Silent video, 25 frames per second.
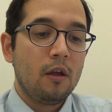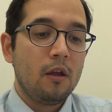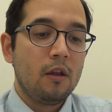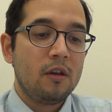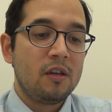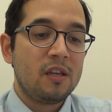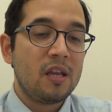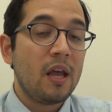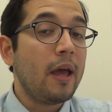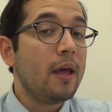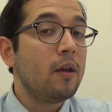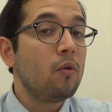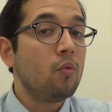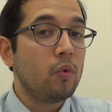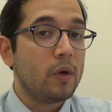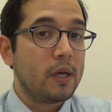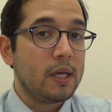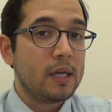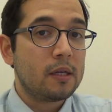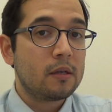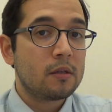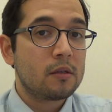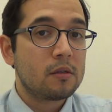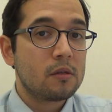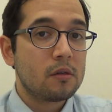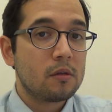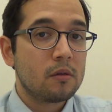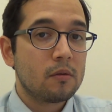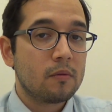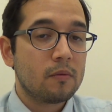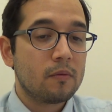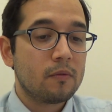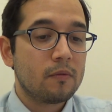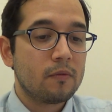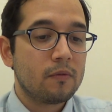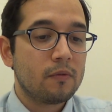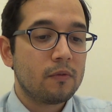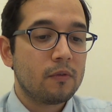10 weeks?
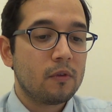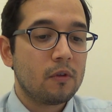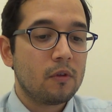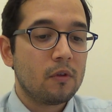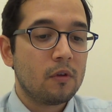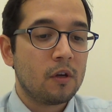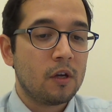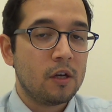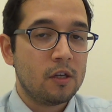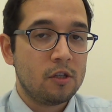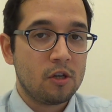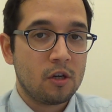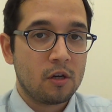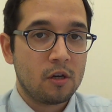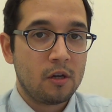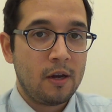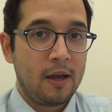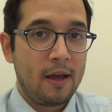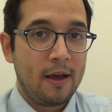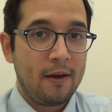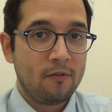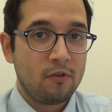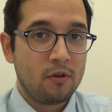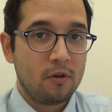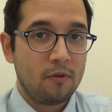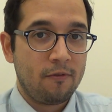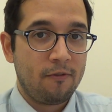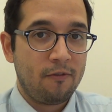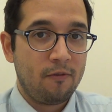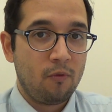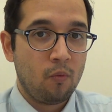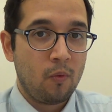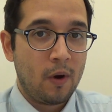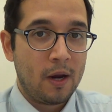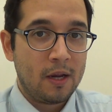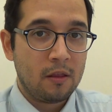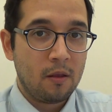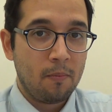Because you're going to have to
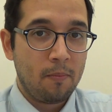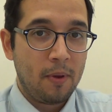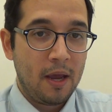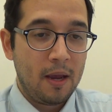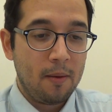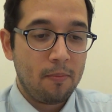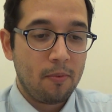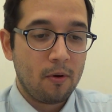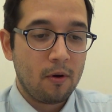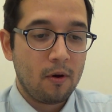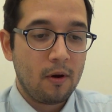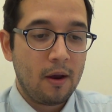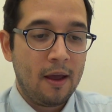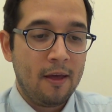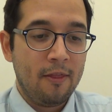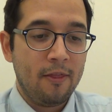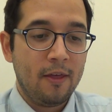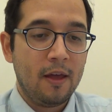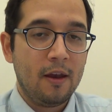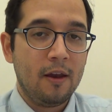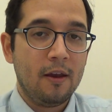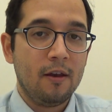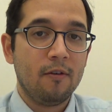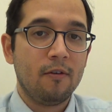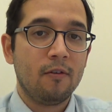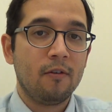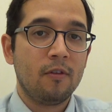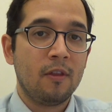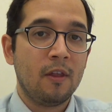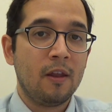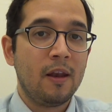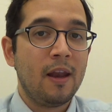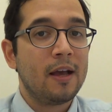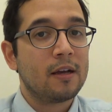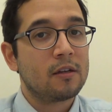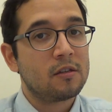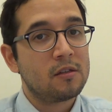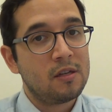write the paper, and then in the
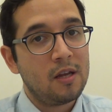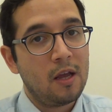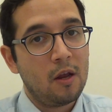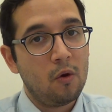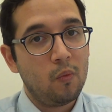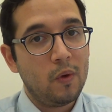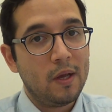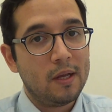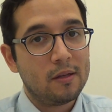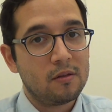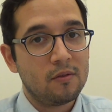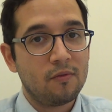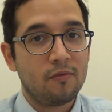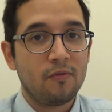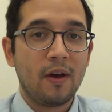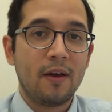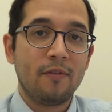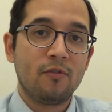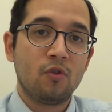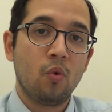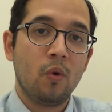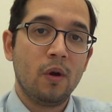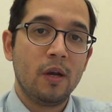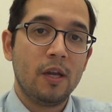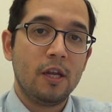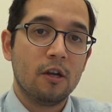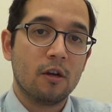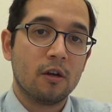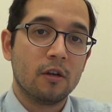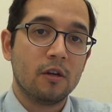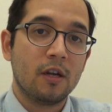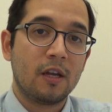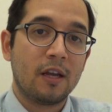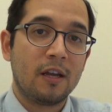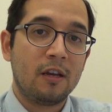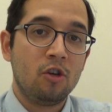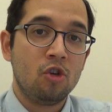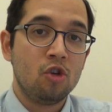next 10 weeks in 520, you're
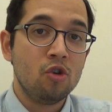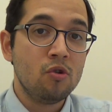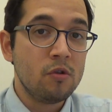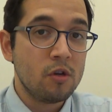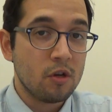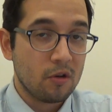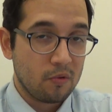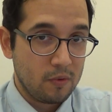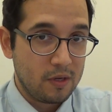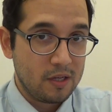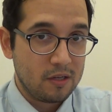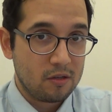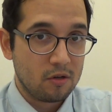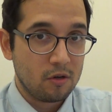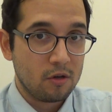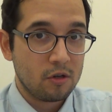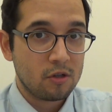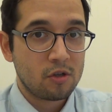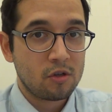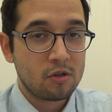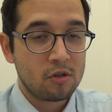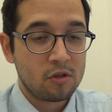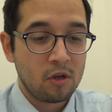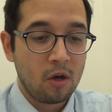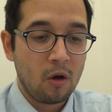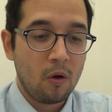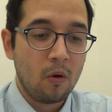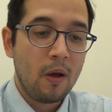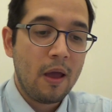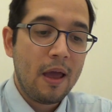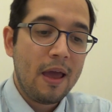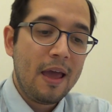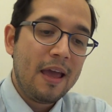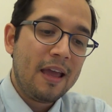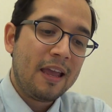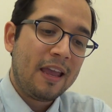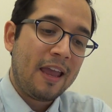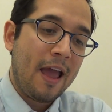going to do your research. So
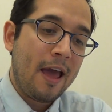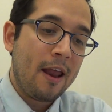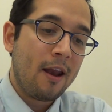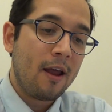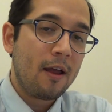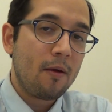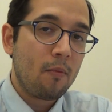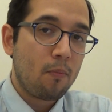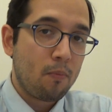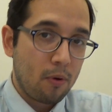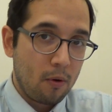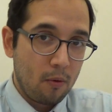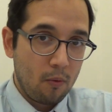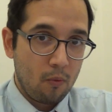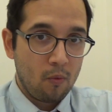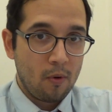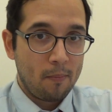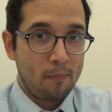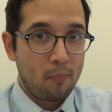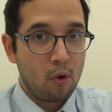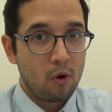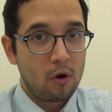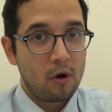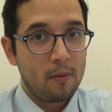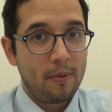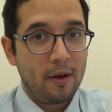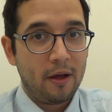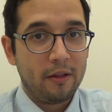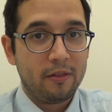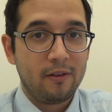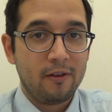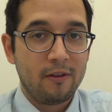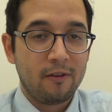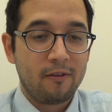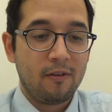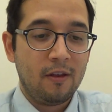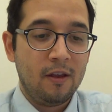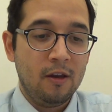can I report about
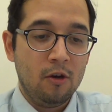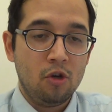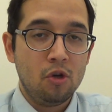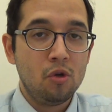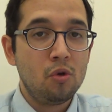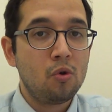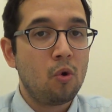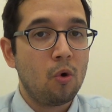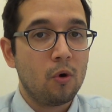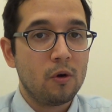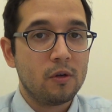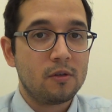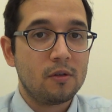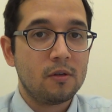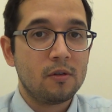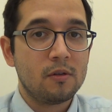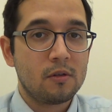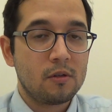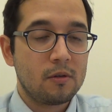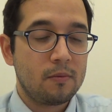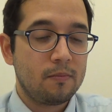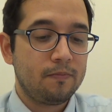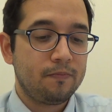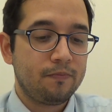this in 2 courses?